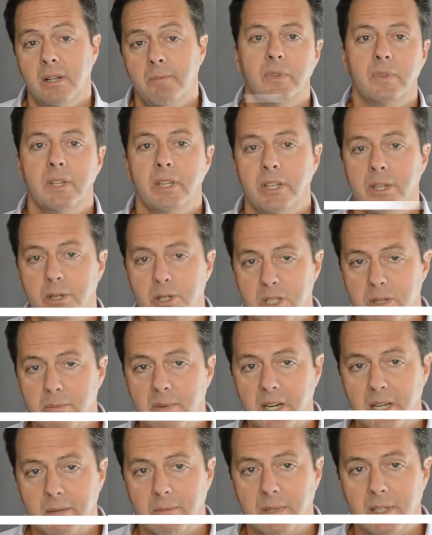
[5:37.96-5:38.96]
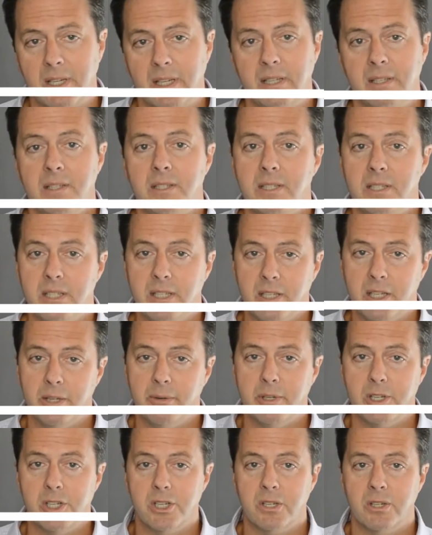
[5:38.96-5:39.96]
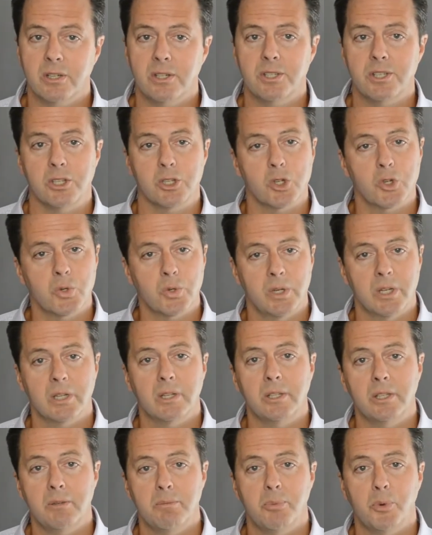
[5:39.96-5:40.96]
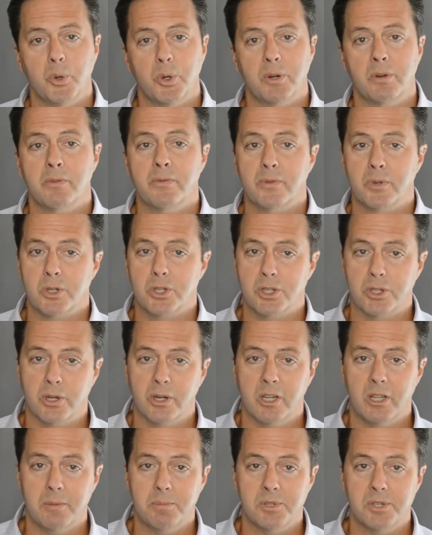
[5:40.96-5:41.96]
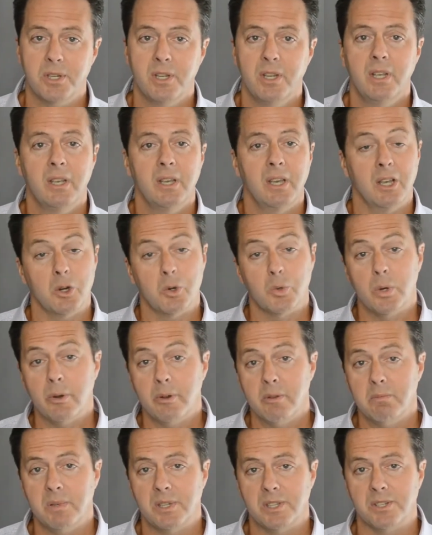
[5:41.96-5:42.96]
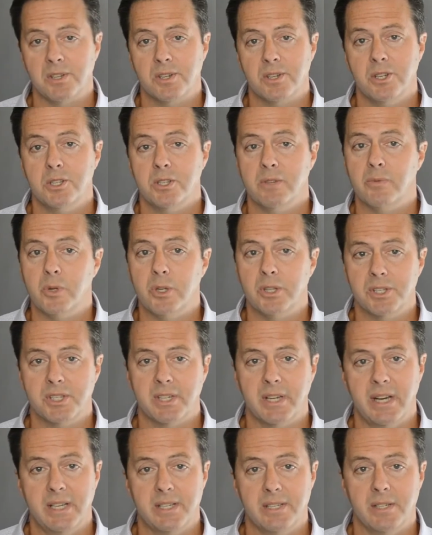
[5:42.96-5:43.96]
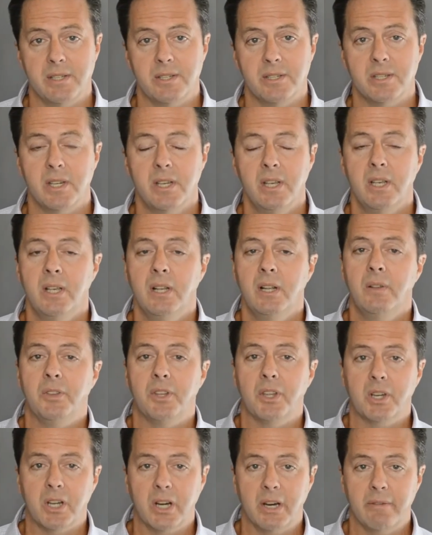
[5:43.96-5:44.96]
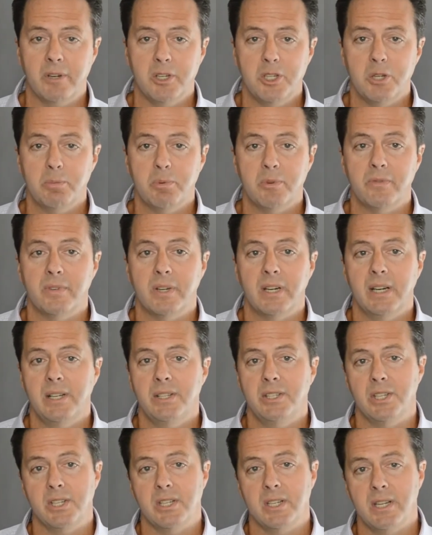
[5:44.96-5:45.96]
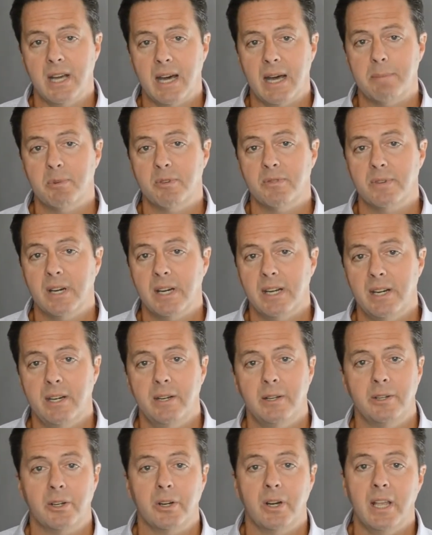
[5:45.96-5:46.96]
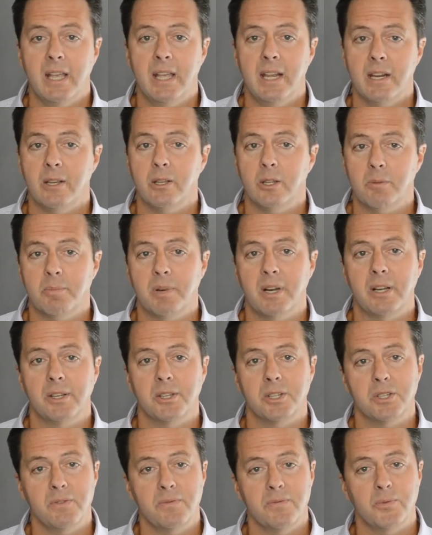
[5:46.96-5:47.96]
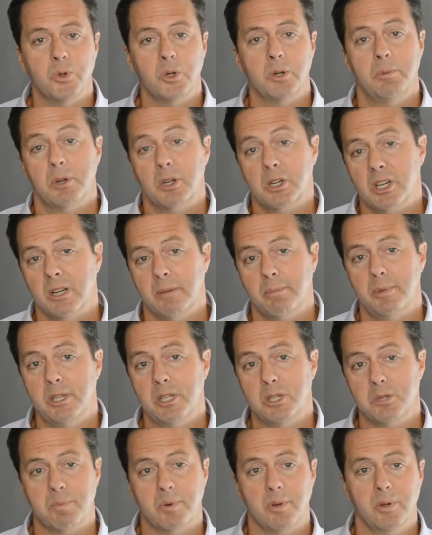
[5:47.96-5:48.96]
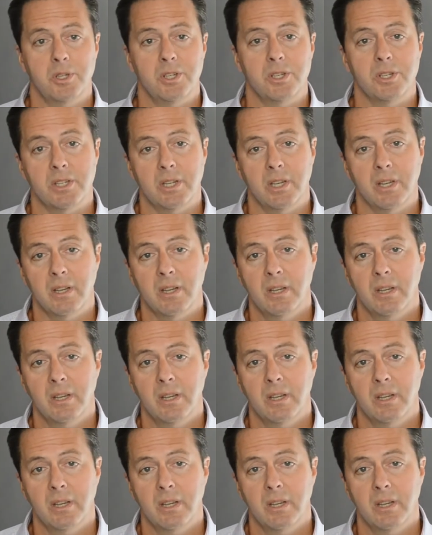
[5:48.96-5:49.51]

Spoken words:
Here's the bottom line. D&O insurance is critically important for startups and growing businesses of all sizes. The coverage it provides is not provided under any other policy form your company is purchasing.